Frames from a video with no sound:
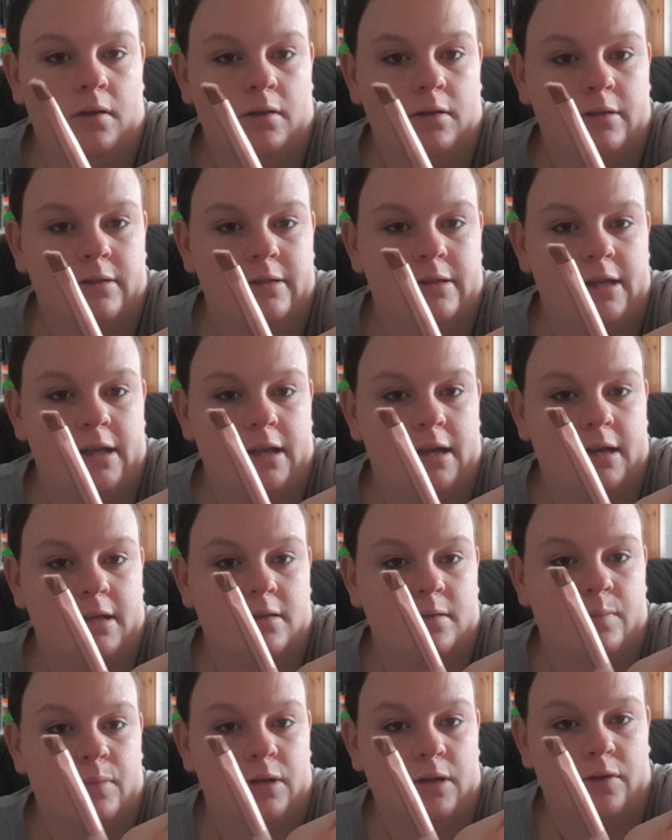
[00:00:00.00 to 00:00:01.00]
See, it
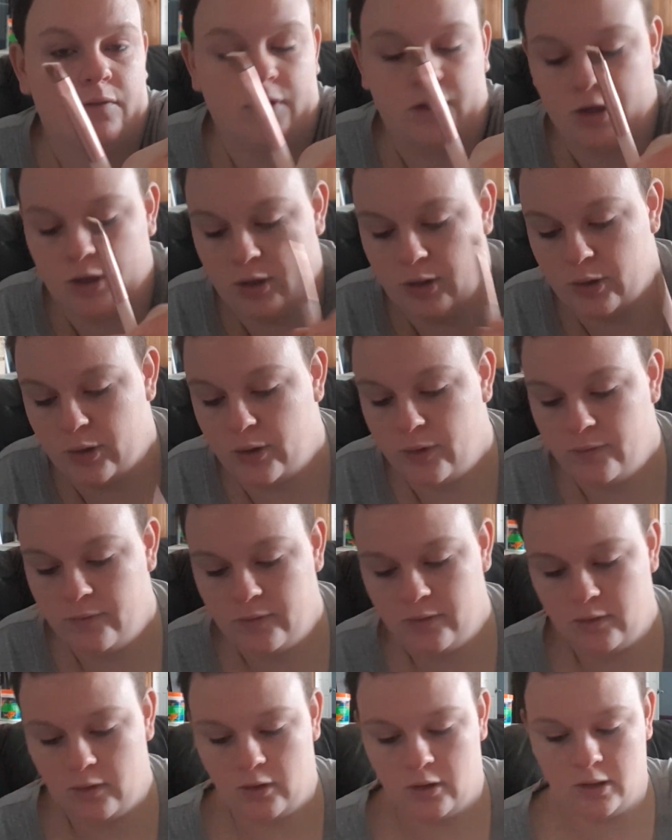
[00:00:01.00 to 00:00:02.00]
has a bit of a curve
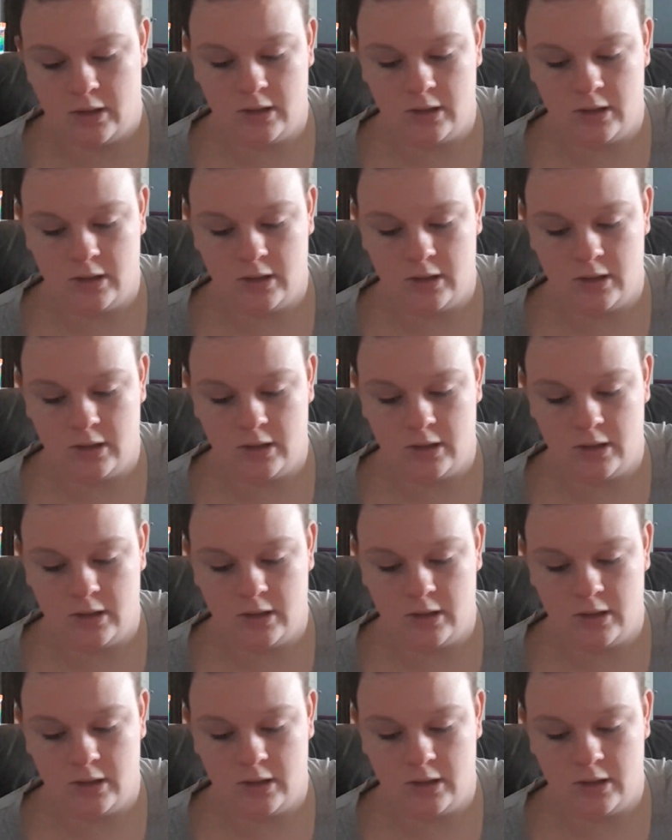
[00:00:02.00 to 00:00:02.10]
on